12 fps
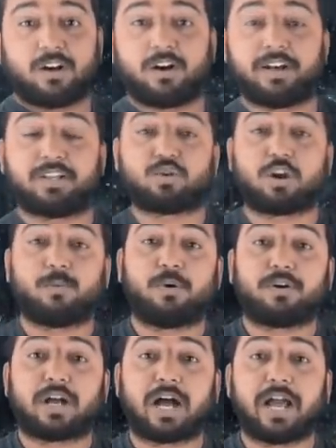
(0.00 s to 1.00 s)
Or he's talking
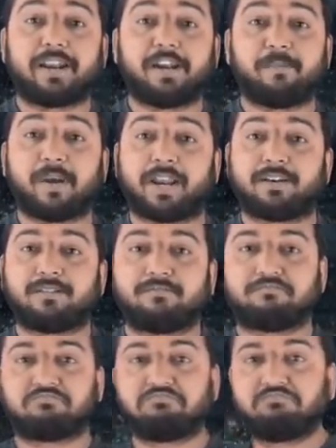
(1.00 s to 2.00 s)
about Iron Man.
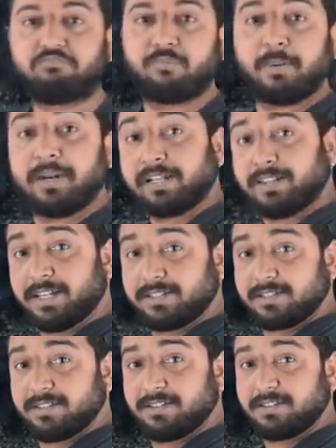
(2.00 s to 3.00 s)
Maybe like
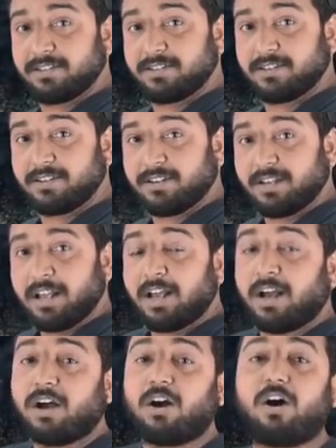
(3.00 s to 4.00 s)

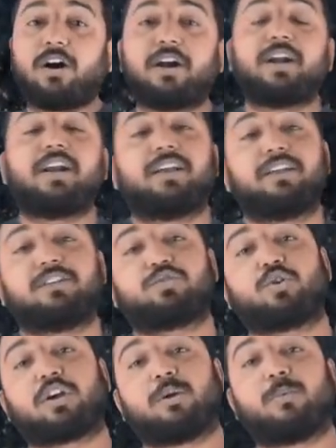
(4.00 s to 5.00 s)
this. Or he's
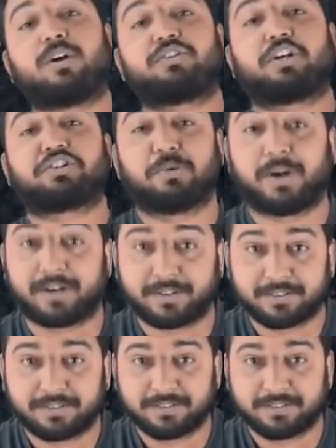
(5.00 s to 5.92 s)
talking about Shaktiman.